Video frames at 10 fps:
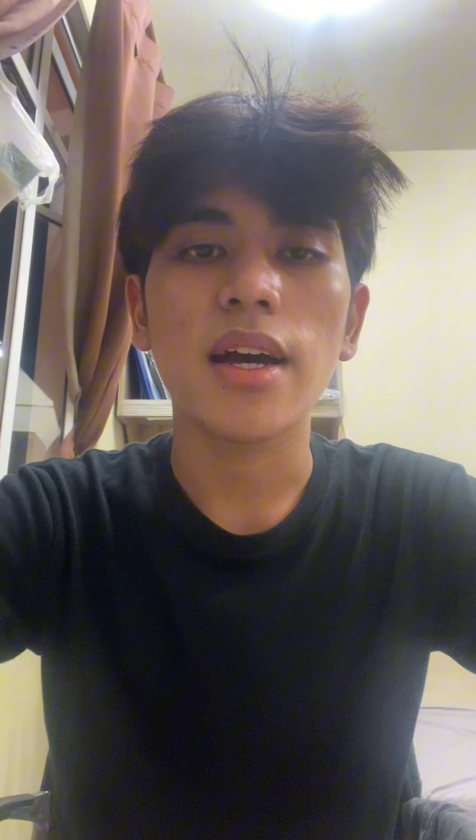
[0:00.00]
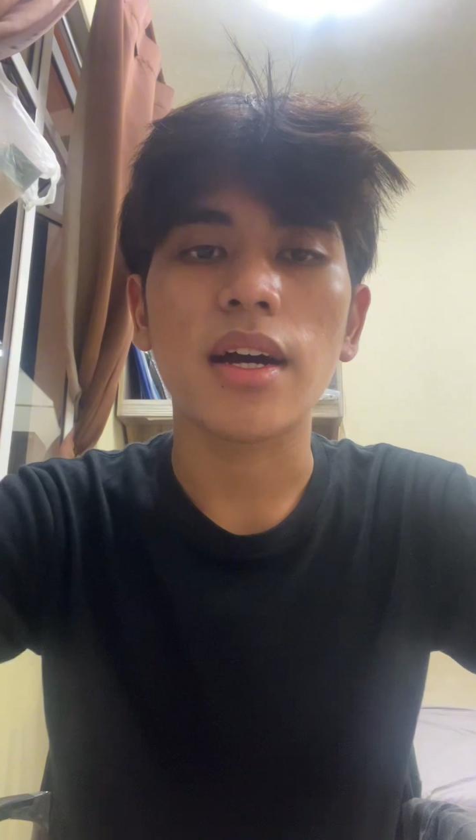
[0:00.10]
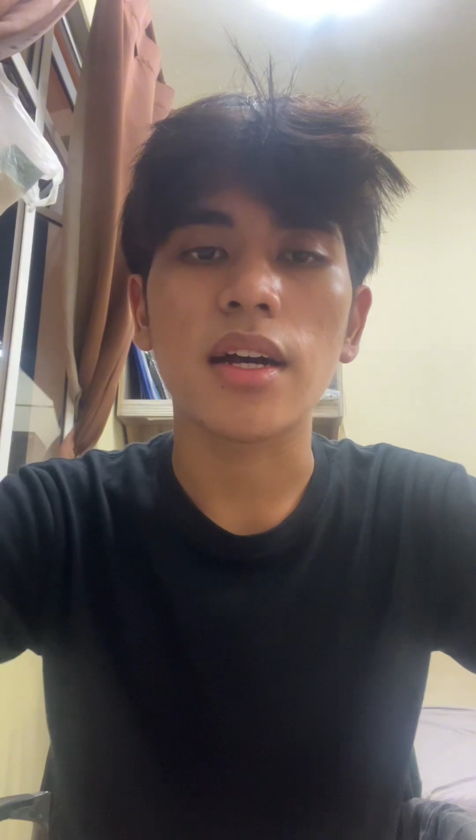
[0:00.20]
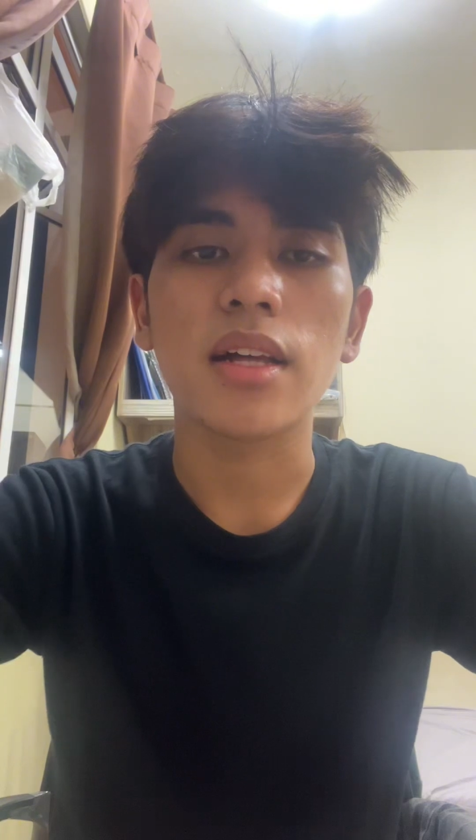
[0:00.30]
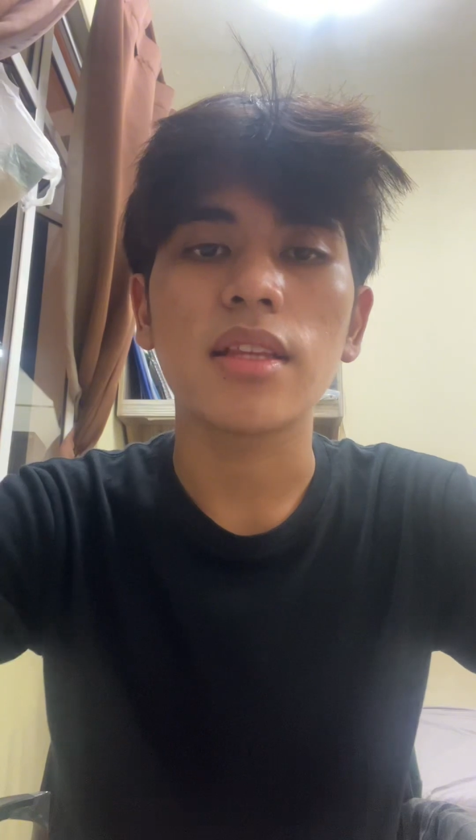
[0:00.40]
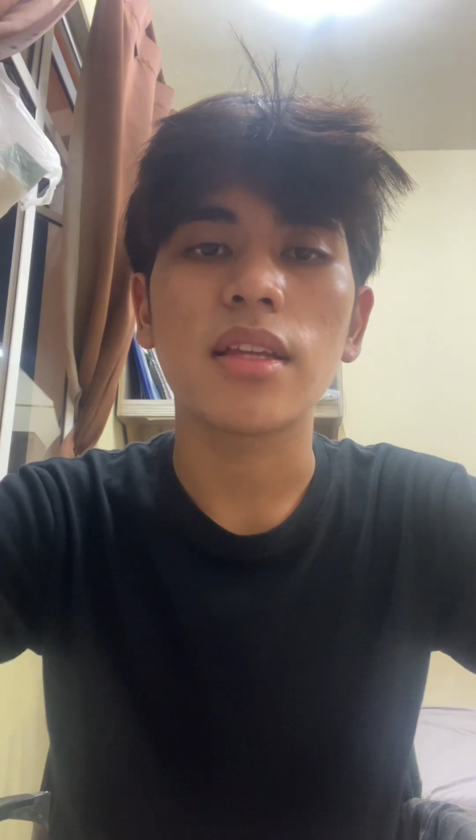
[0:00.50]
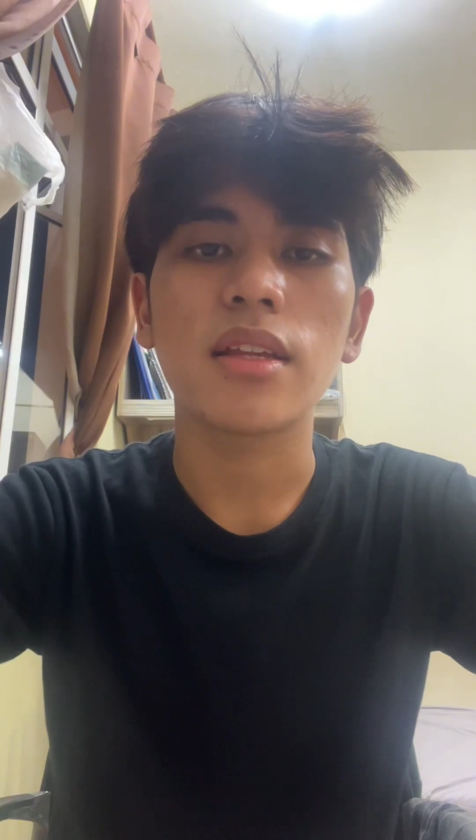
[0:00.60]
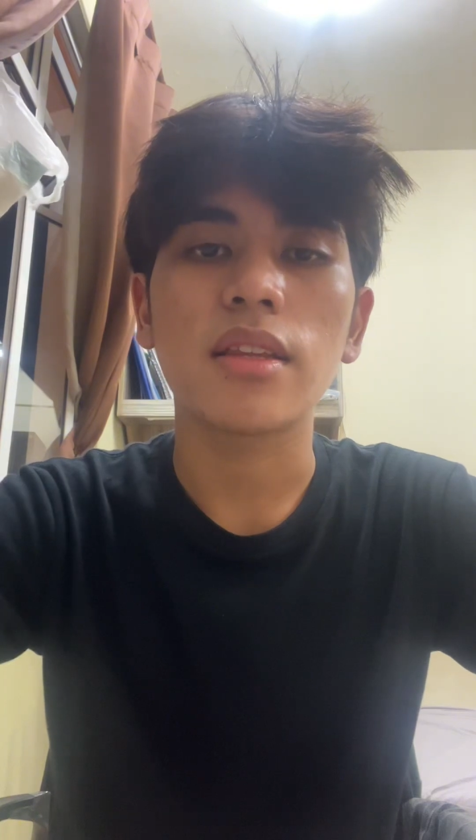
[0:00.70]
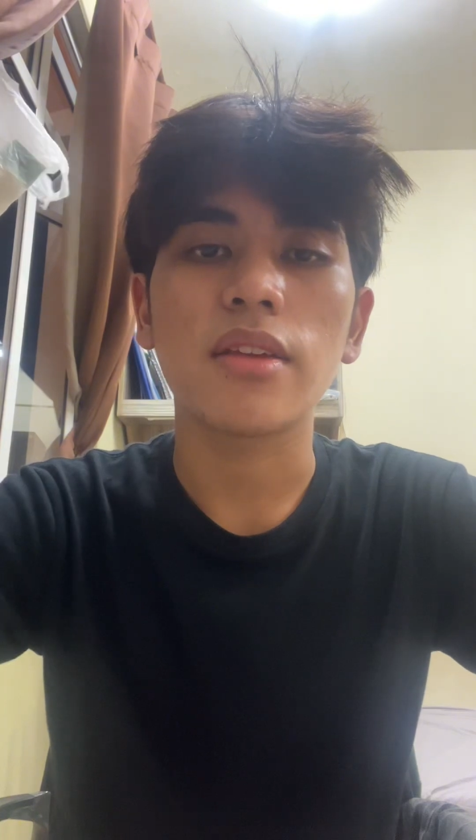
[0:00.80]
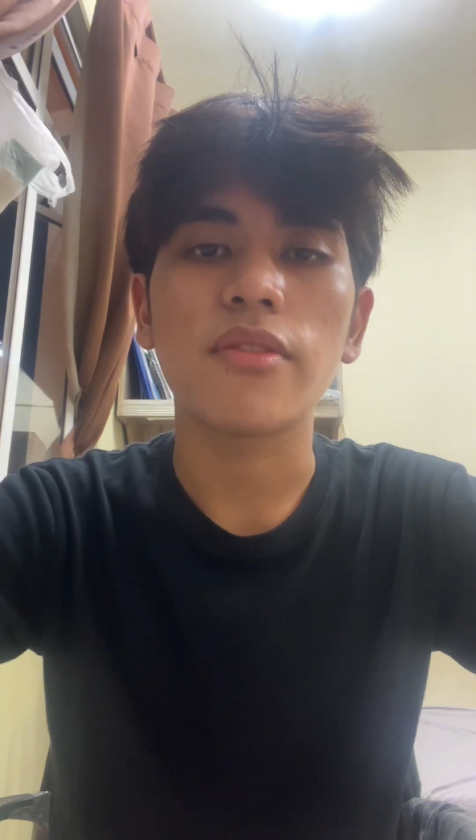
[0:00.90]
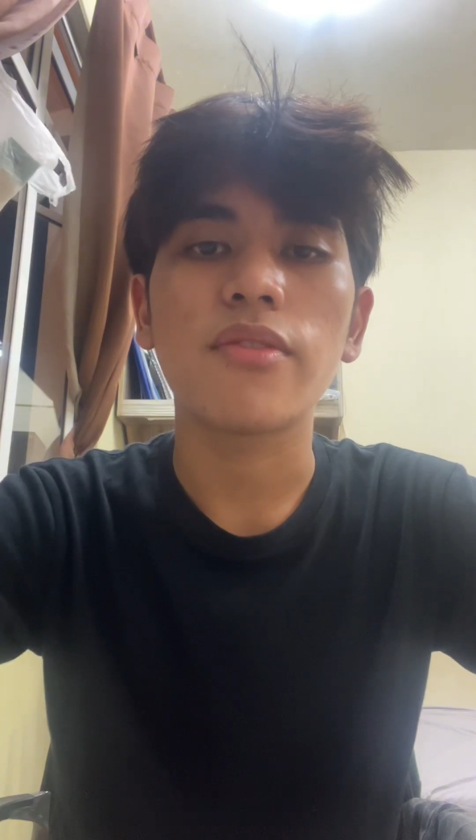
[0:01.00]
are alternative